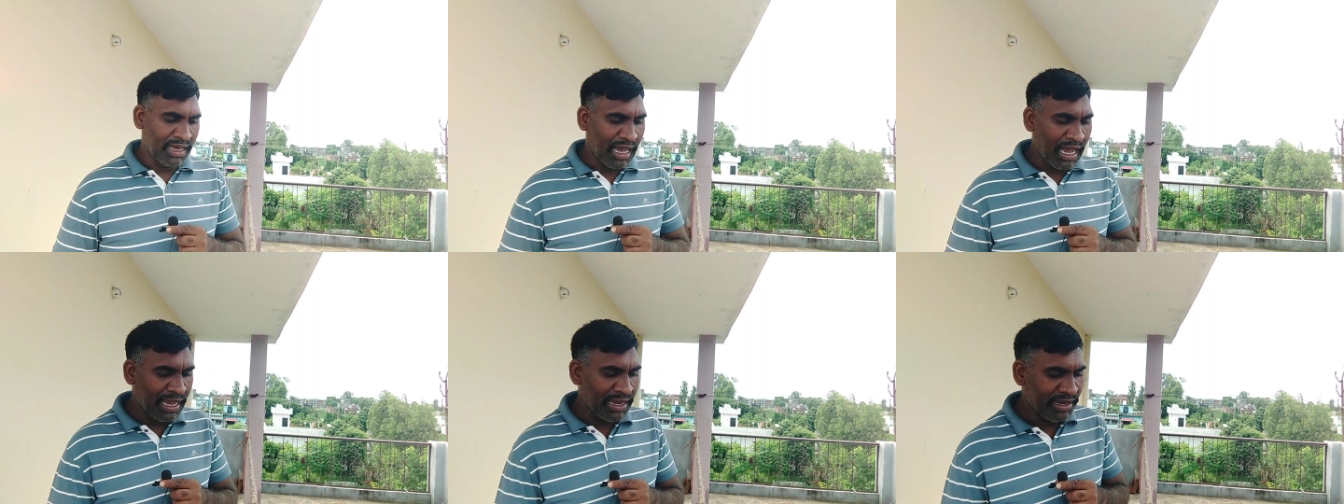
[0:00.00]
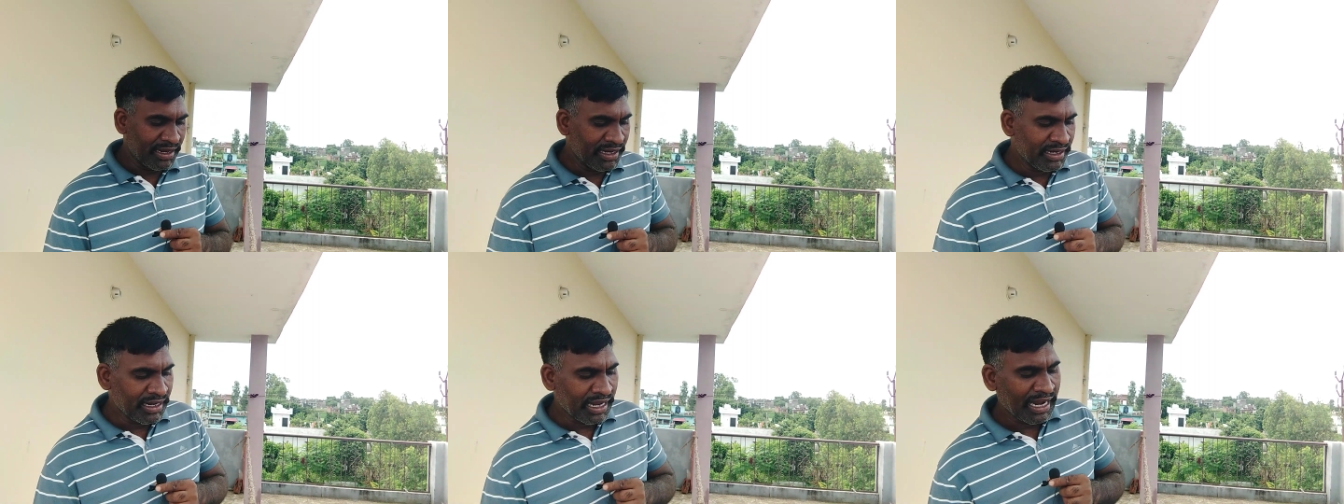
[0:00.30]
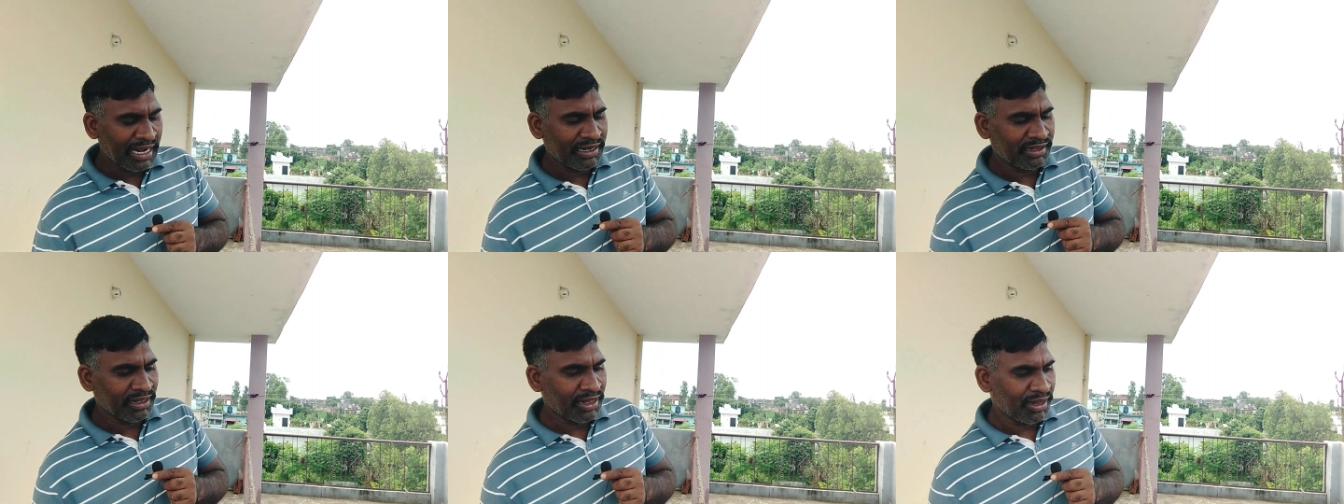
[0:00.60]
I did
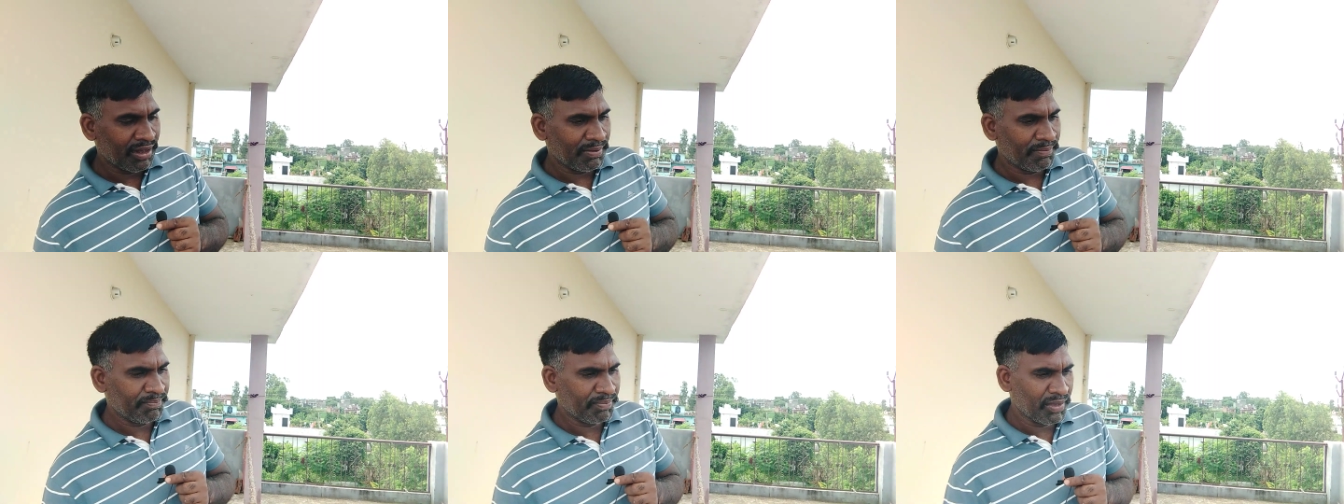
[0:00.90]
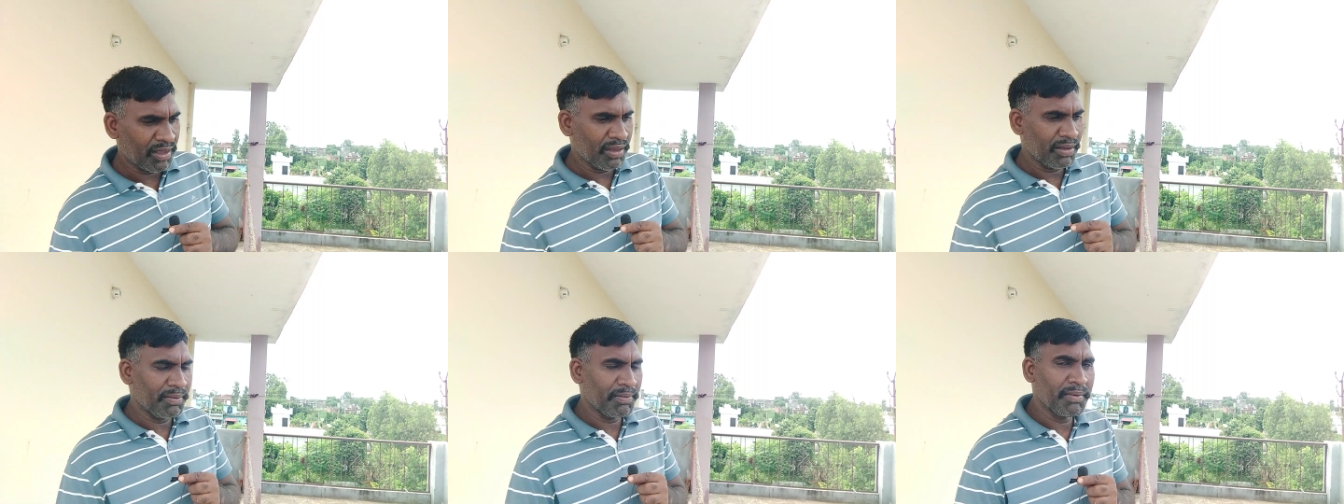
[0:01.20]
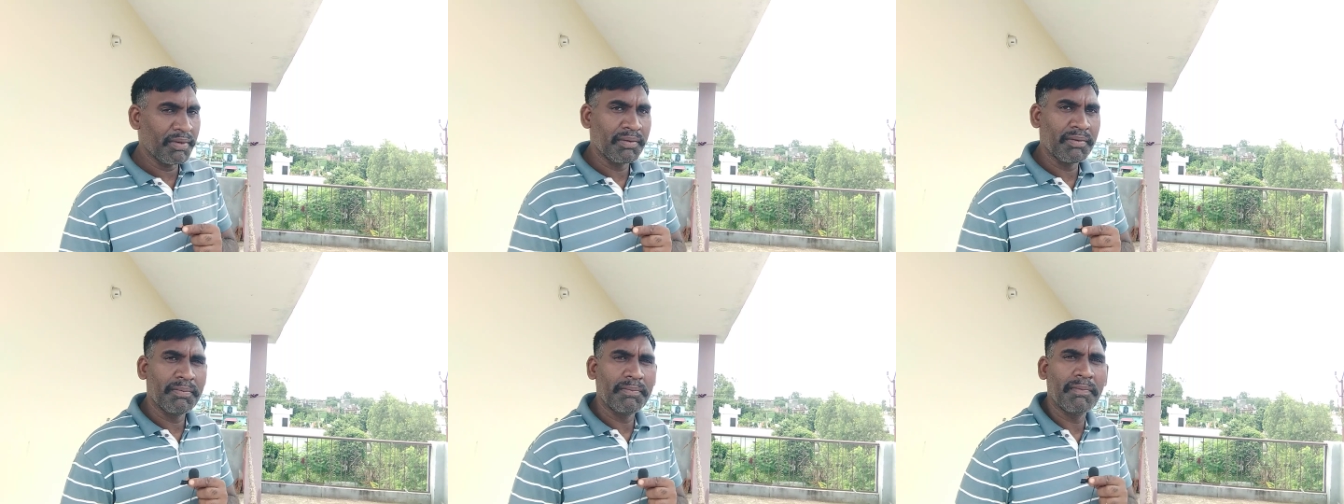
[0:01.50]
at the
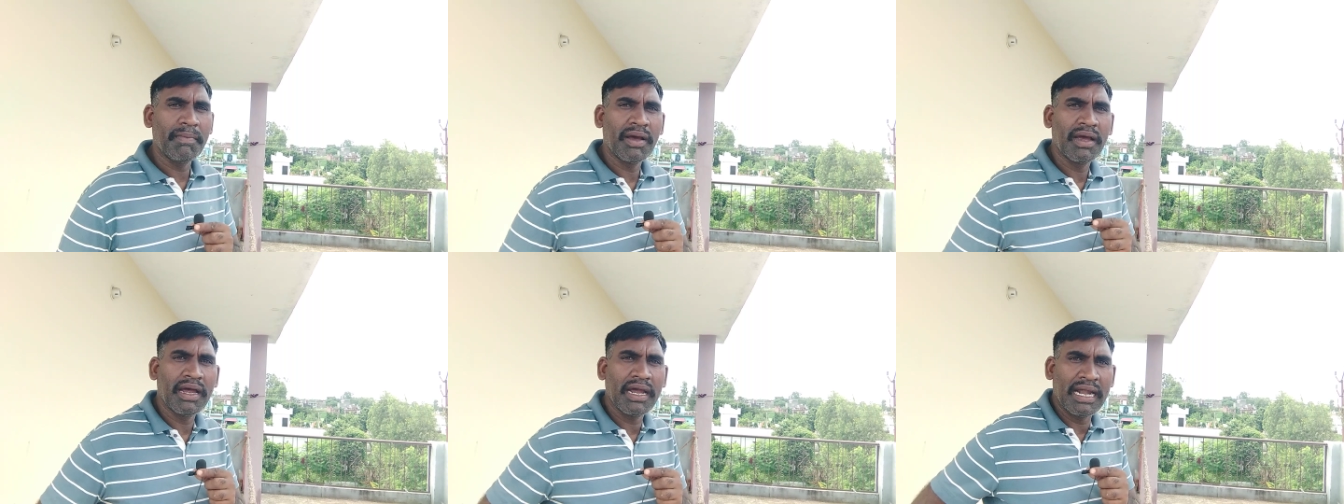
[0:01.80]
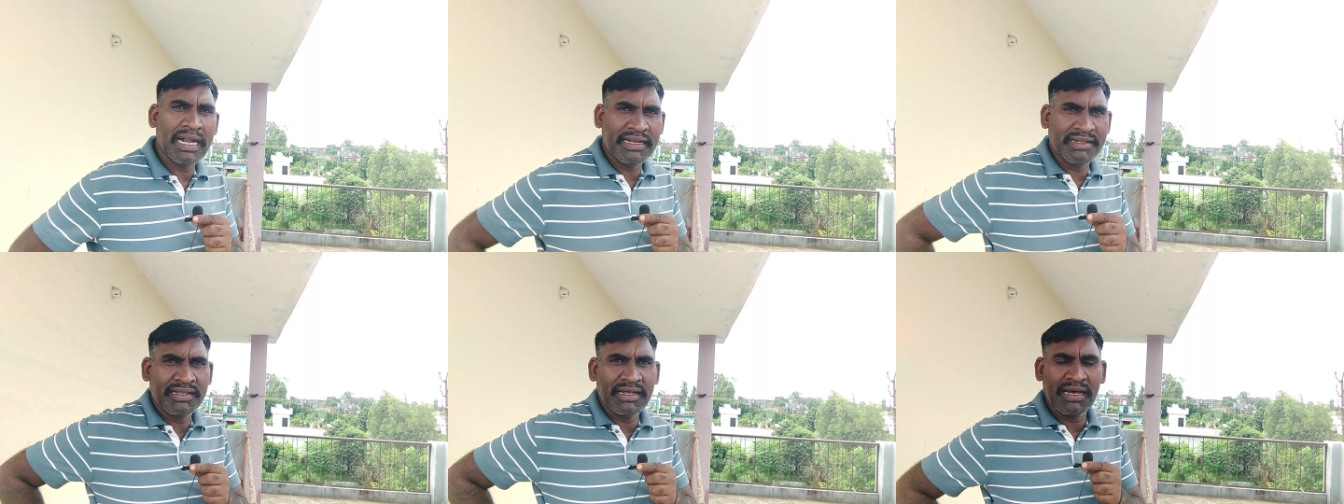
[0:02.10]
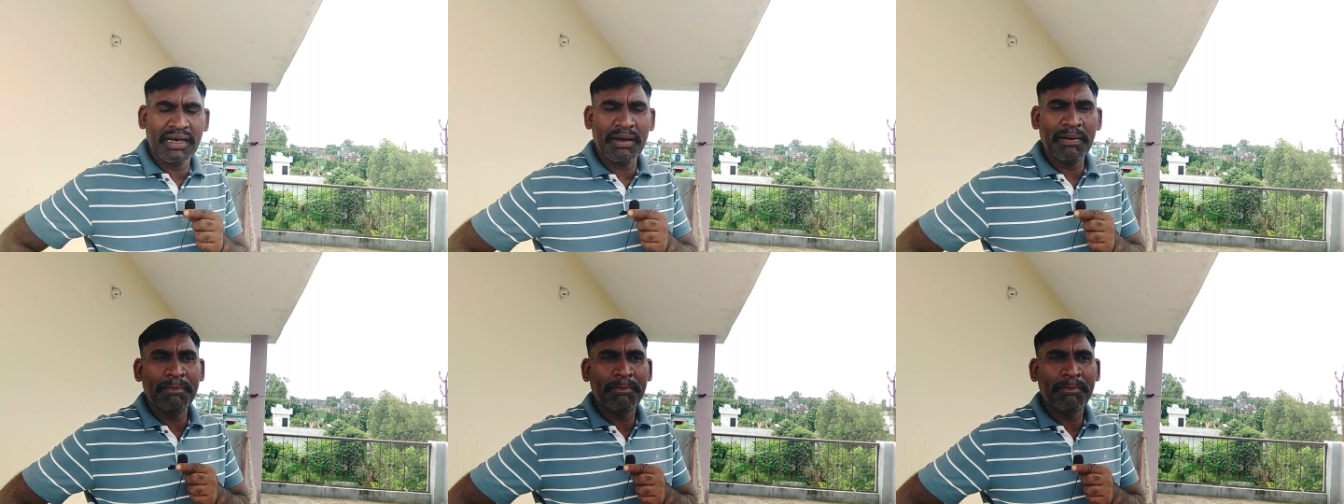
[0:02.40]
um, at the